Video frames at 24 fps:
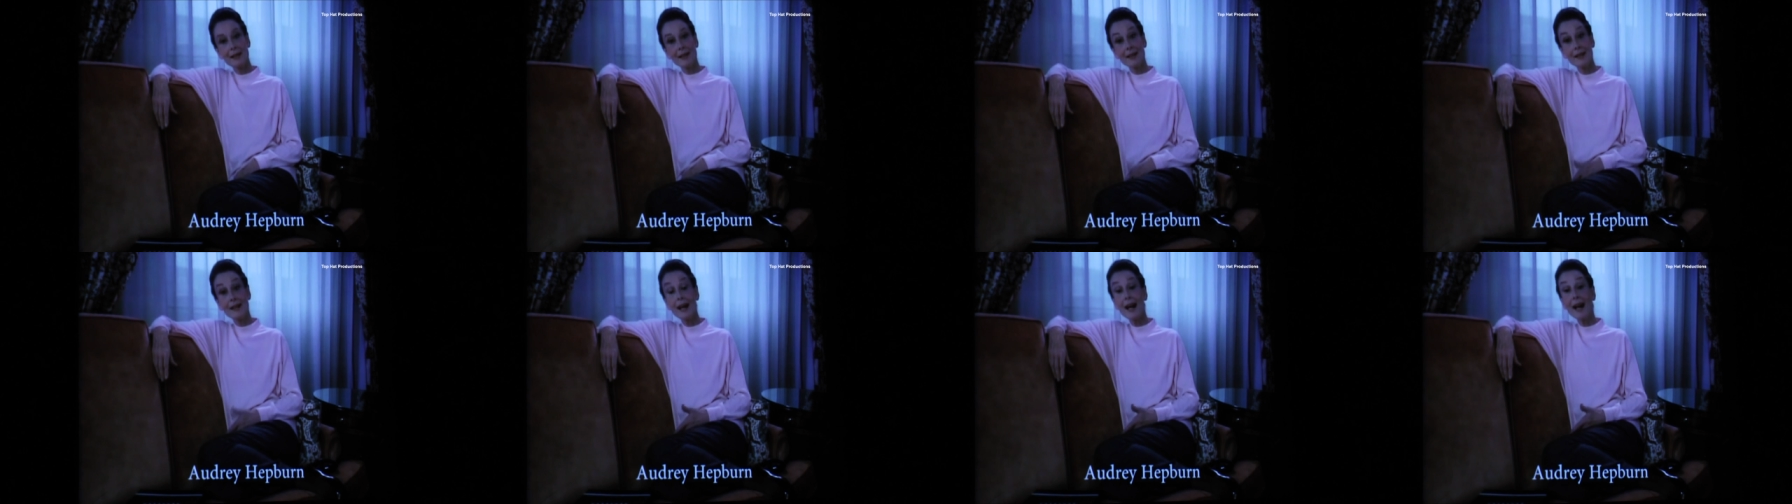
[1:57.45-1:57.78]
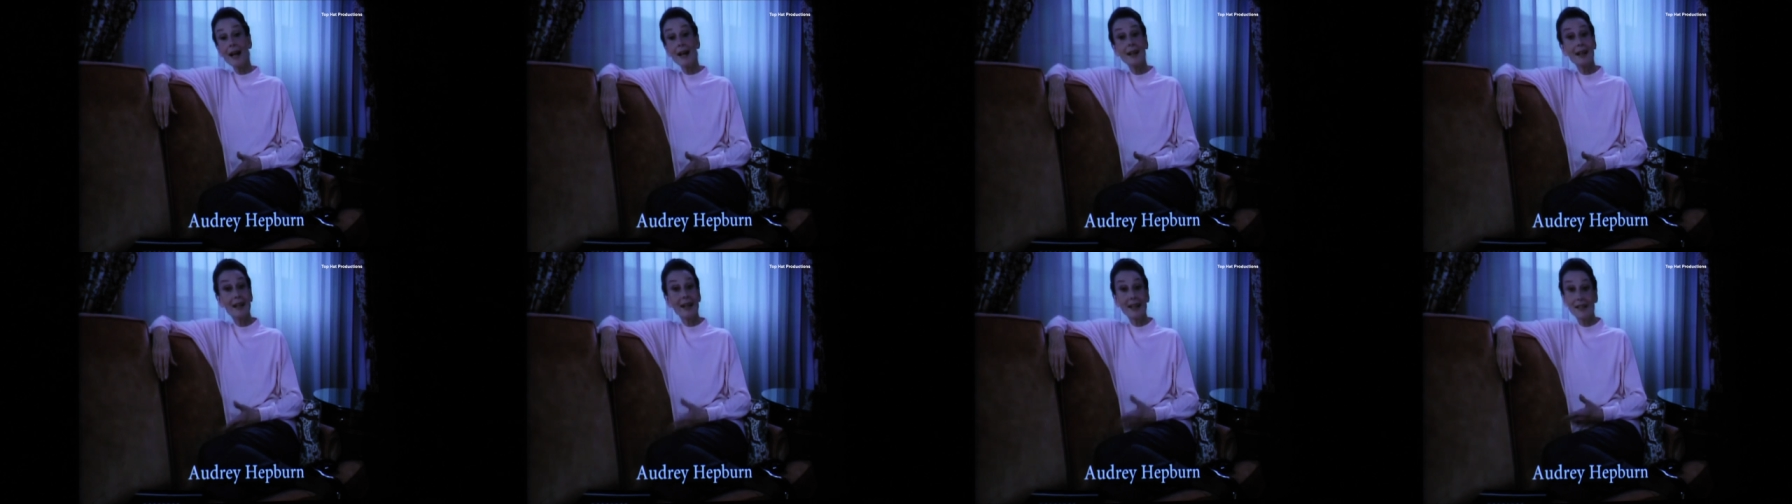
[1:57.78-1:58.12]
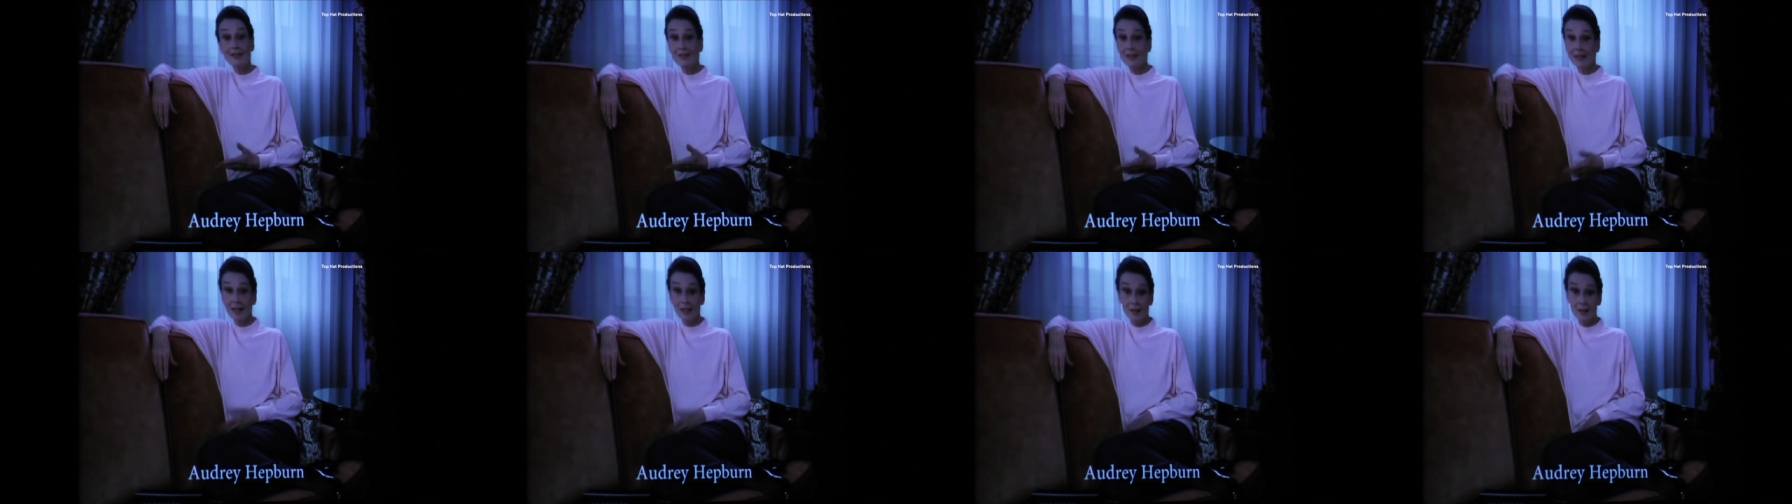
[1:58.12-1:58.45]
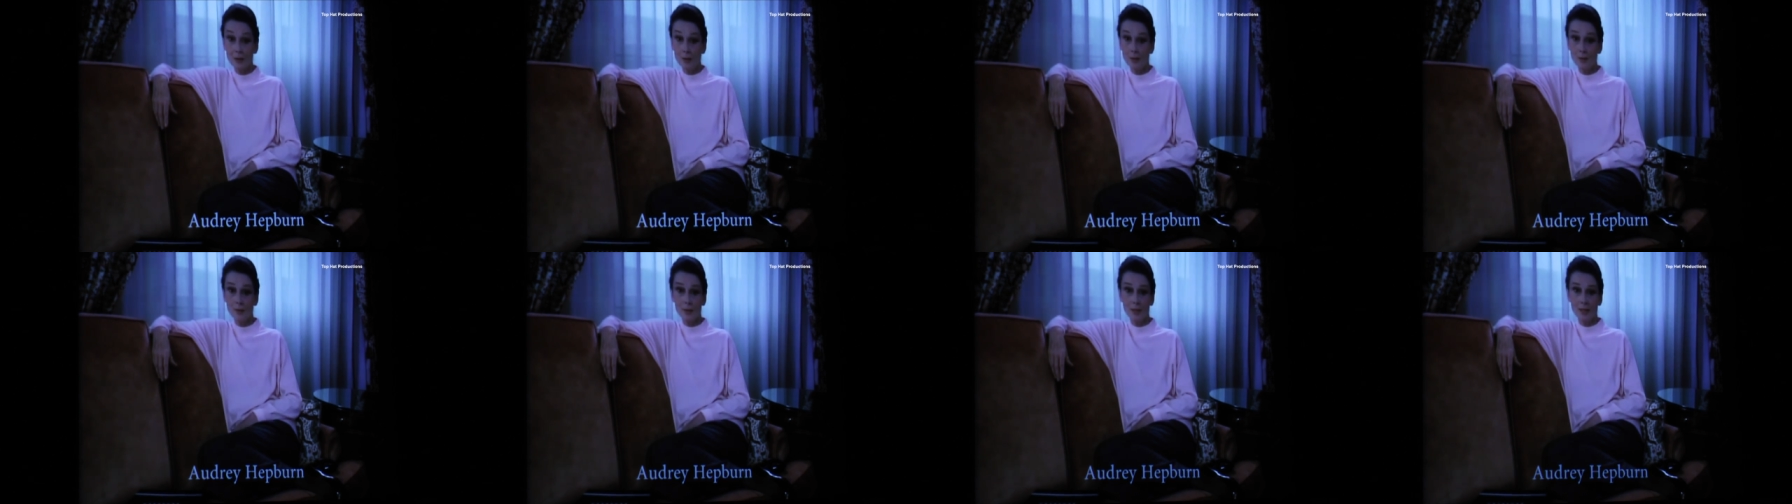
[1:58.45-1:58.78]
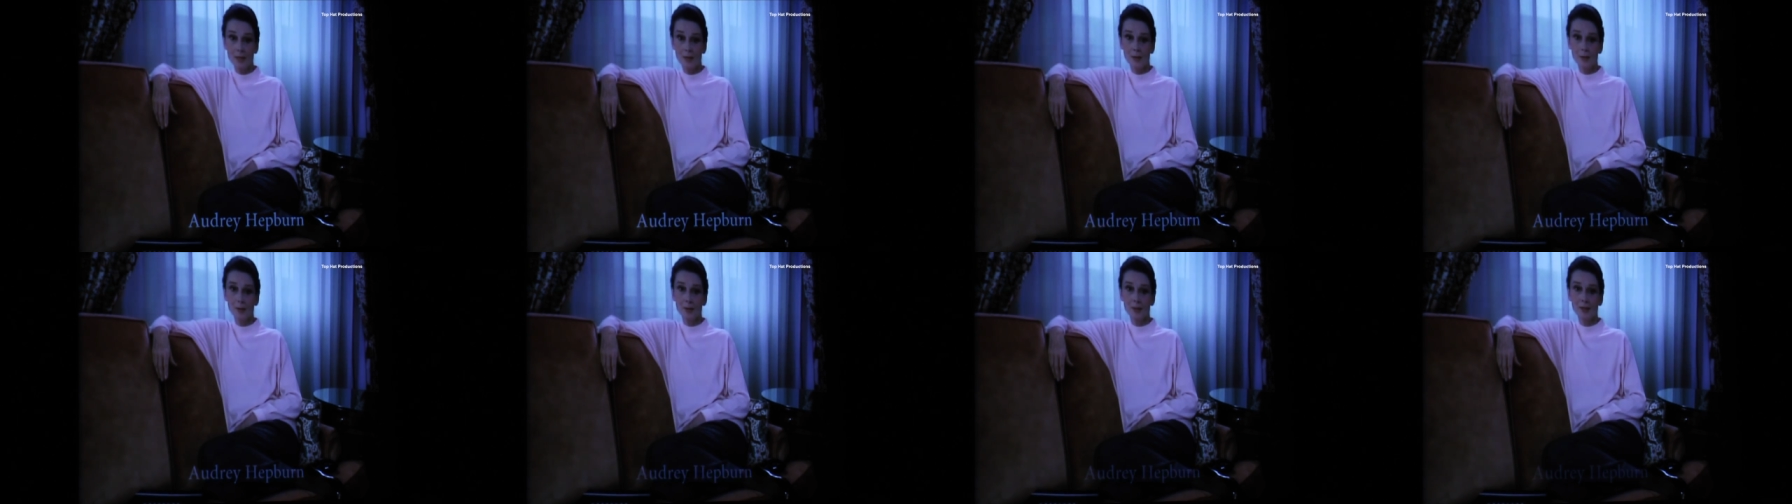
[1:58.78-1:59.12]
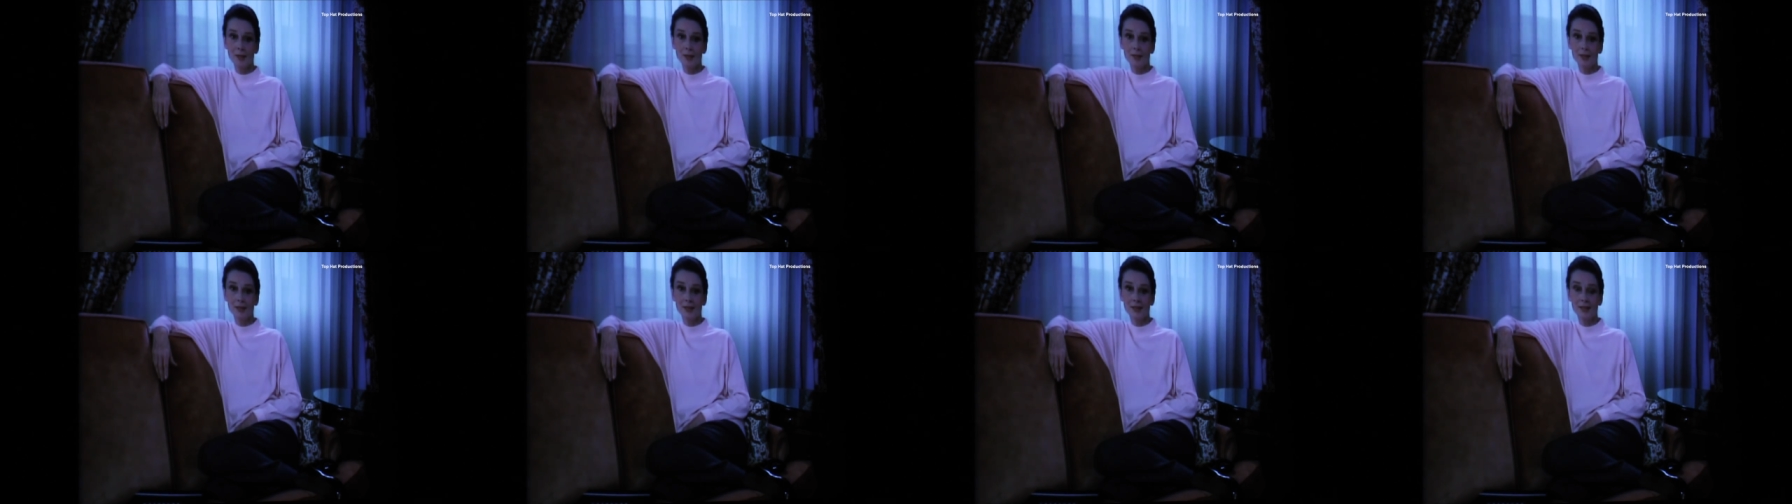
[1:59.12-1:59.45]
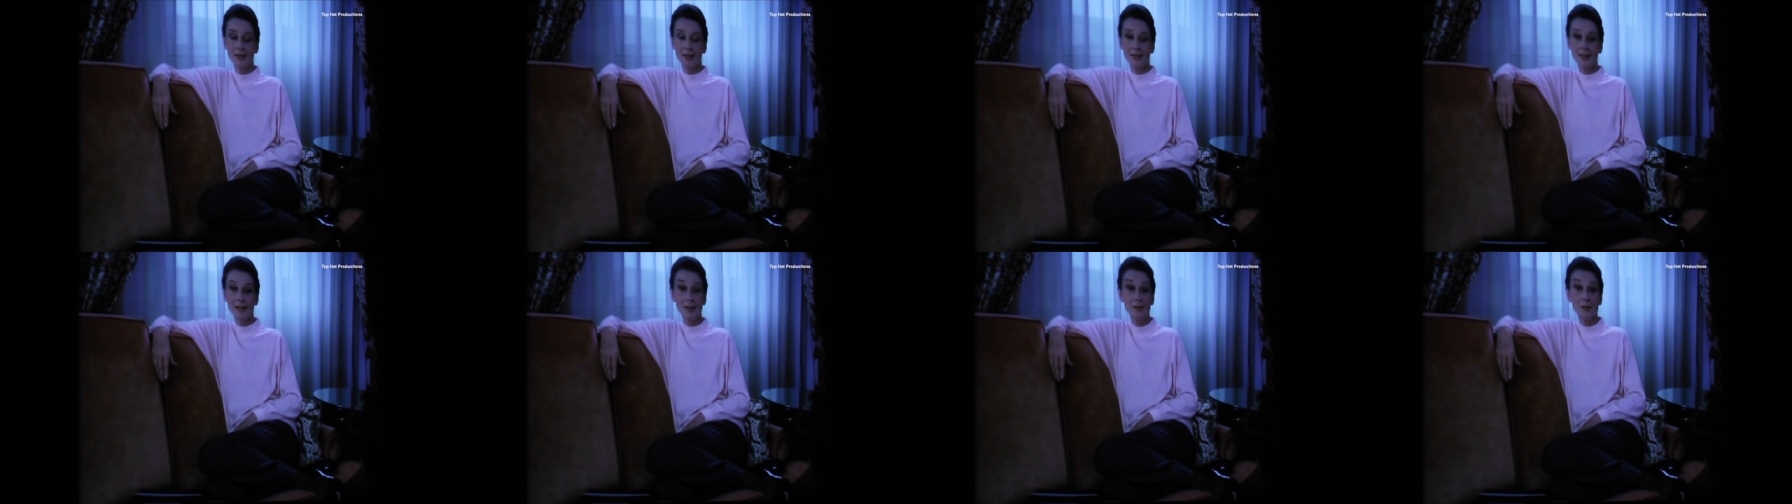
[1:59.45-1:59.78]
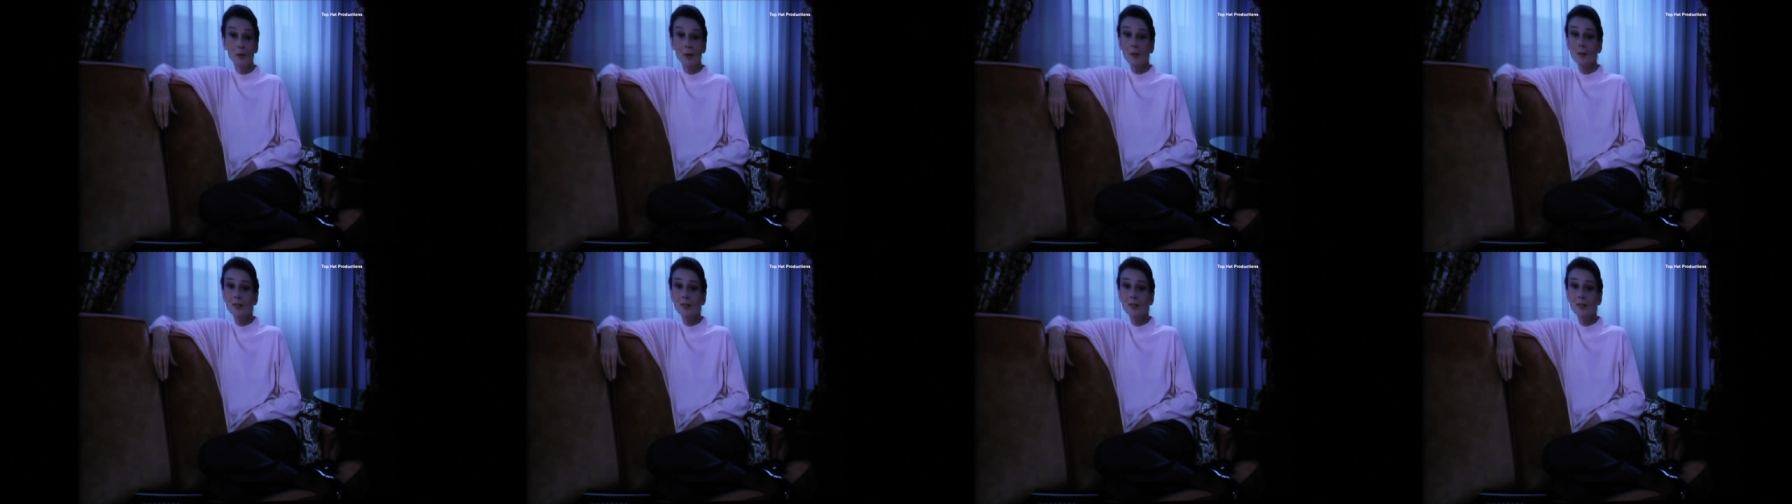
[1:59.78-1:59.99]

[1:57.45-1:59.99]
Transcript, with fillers: that I, like every other woman had